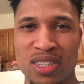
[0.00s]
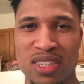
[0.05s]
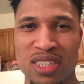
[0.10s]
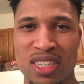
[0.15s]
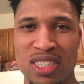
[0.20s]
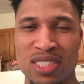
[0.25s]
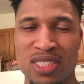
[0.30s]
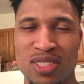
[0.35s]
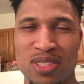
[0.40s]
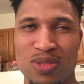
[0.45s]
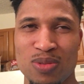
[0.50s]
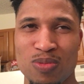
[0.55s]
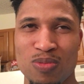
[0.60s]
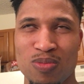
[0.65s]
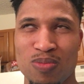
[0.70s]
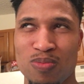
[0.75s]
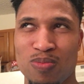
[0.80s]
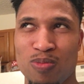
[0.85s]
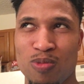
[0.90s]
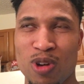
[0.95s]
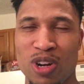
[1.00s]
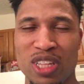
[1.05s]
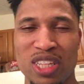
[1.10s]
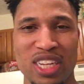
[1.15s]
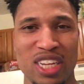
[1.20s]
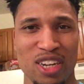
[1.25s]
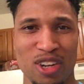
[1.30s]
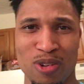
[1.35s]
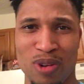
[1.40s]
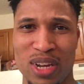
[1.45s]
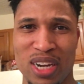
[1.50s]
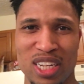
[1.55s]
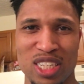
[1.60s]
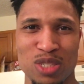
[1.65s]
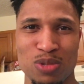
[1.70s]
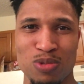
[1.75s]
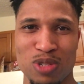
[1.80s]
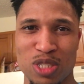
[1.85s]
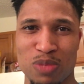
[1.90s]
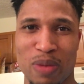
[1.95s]
because one of the
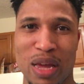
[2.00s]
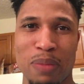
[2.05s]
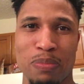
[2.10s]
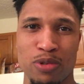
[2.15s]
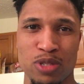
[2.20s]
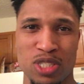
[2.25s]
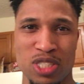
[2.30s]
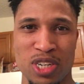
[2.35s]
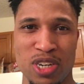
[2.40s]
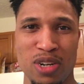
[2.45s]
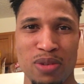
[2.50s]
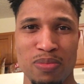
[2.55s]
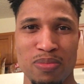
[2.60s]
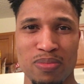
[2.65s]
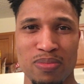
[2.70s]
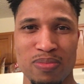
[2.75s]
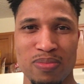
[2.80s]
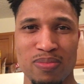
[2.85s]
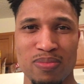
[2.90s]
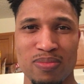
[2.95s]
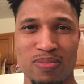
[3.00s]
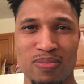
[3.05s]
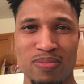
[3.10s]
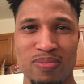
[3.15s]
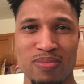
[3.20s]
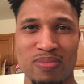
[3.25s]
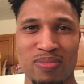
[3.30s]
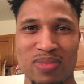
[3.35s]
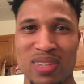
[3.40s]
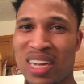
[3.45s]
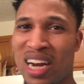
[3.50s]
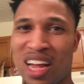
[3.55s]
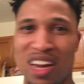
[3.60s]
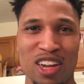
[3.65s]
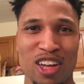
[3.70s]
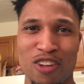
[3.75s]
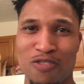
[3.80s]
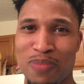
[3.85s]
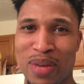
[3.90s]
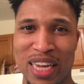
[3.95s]
ingredients was maple syrup, and I
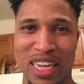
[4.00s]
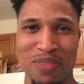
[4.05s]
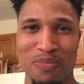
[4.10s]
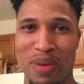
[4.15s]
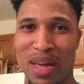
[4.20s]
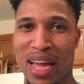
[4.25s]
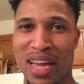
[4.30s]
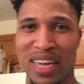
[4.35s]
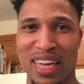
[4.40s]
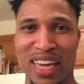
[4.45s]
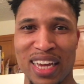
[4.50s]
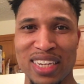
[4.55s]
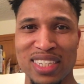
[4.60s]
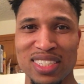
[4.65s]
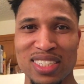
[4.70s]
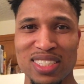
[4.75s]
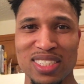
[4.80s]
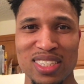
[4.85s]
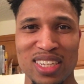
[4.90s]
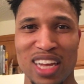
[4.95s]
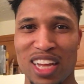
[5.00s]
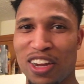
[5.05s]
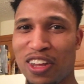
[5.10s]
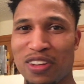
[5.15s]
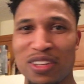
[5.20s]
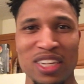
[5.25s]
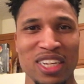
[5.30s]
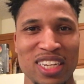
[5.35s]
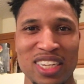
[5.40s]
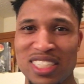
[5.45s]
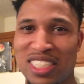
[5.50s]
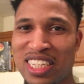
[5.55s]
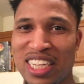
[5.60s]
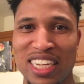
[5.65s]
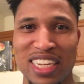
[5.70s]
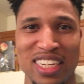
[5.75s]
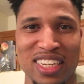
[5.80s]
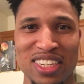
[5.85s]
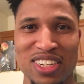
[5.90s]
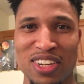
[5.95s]
love making pancakes.
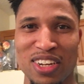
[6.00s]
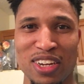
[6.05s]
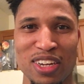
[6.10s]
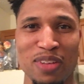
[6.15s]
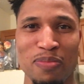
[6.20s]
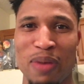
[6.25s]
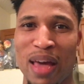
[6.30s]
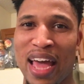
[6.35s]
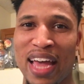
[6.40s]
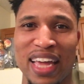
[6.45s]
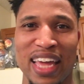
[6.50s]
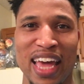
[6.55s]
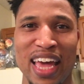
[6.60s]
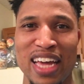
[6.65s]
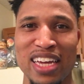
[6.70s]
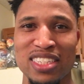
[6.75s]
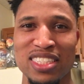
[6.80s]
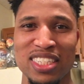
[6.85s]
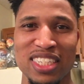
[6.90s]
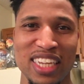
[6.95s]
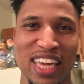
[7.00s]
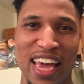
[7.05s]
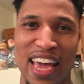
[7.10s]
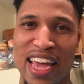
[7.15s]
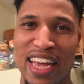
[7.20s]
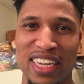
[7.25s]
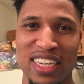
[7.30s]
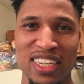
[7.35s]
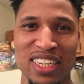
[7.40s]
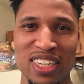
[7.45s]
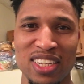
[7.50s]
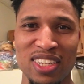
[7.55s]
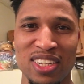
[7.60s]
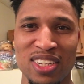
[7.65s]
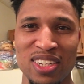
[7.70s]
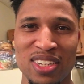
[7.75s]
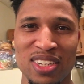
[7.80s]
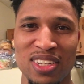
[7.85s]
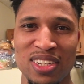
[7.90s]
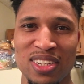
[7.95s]
Look, pancakes, cake,
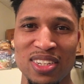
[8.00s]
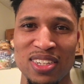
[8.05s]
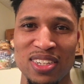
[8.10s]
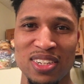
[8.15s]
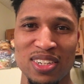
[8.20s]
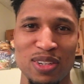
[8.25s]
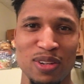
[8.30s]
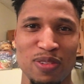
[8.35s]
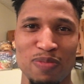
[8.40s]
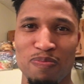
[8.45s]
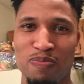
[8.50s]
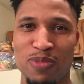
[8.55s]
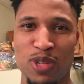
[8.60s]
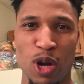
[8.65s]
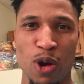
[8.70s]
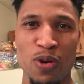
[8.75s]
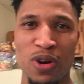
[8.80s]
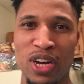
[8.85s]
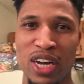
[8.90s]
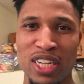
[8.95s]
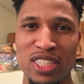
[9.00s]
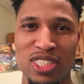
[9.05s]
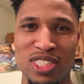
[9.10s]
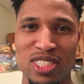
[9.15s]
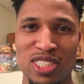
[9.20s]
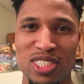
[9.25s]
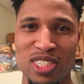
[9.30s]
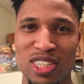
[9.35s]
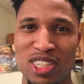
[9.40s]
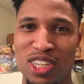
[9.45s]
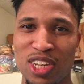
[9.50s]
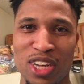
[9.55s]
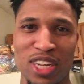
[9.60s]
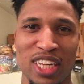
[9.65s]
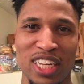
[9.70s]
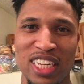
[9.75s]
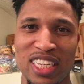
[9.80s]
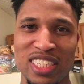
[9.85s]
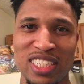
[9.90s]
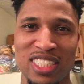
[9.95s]
donuts,
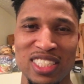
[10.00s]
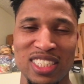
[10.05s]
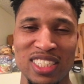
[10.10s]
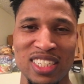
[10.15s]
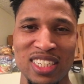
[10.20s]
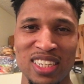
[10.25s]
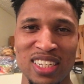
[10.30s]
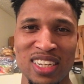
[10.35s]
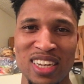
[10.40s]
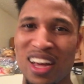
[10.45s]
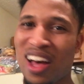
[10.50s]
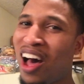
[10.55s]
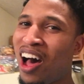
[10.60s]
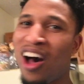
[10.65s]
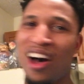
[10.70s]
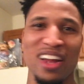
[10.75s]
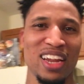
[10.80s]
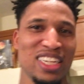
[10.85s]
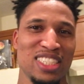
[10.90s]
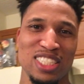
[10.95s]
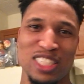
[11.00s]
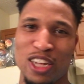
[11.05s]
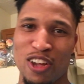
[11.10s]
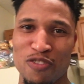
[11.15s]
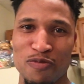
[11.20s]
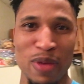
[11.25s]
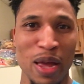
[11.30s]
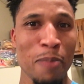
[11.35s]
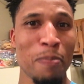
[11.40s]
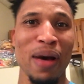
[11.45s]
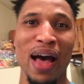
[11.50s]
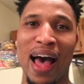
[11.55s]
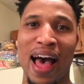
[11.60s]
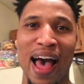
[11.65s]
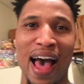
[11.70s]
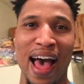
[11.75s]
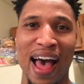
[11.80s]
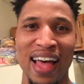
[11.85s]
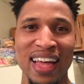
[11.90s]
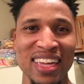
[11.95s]
cookies, all that stuff, man.
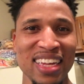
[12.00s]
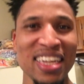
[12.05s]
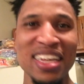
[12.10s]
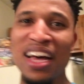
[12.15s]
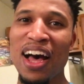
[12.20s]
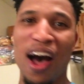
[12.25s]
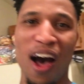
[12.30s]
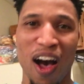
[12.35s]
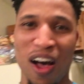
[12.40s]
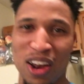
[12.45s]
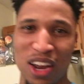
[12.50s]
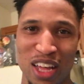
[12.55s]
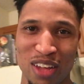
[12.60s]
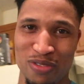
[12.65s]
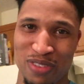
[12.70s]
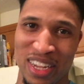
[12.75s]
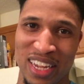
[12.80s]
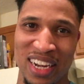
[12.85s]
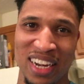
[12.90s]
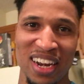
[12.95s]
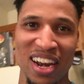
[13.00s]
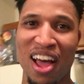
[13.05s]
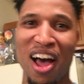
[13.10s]
Pie, all of it.